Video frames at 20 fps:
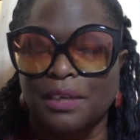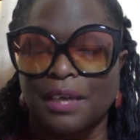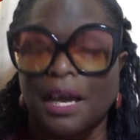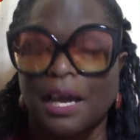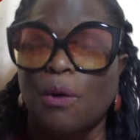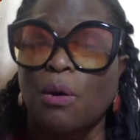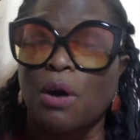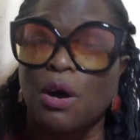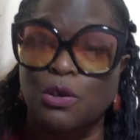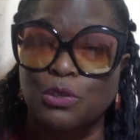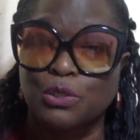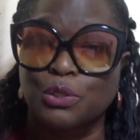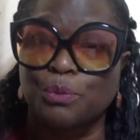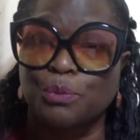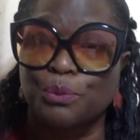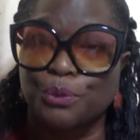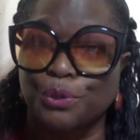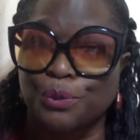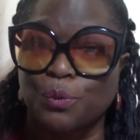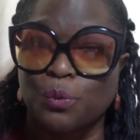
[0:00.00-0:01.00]
I'll also
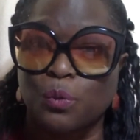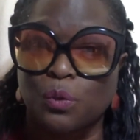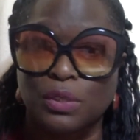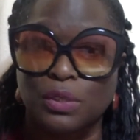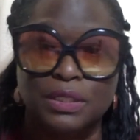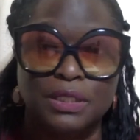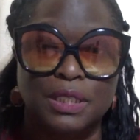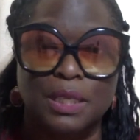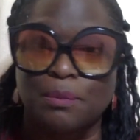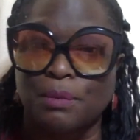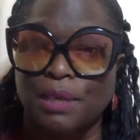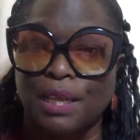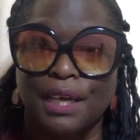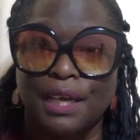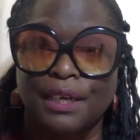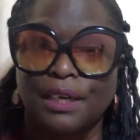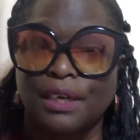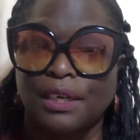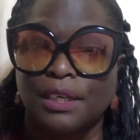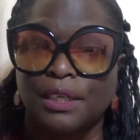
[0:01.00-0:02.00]
bring water because I'm like,